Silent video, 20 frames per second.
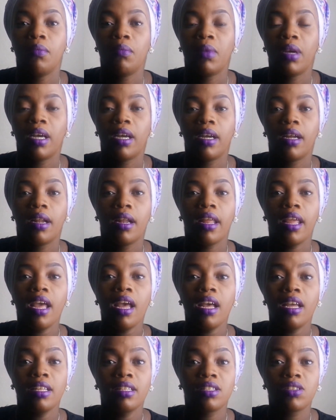But
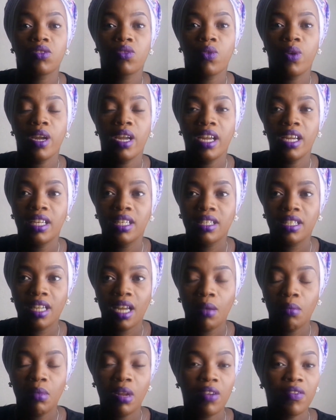yeah, it's great.
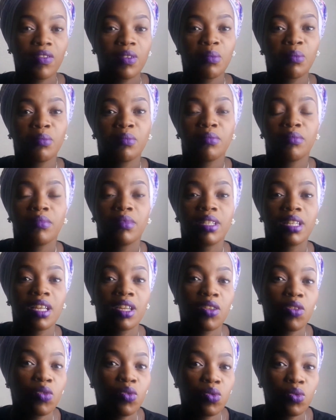I'm loving the
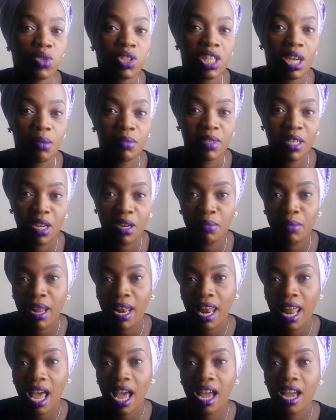new chapter in my
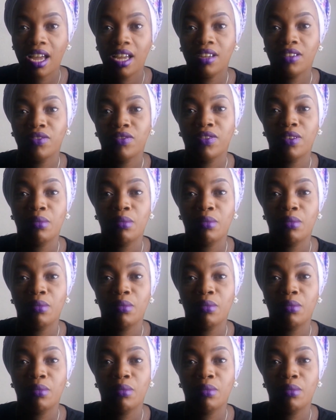life.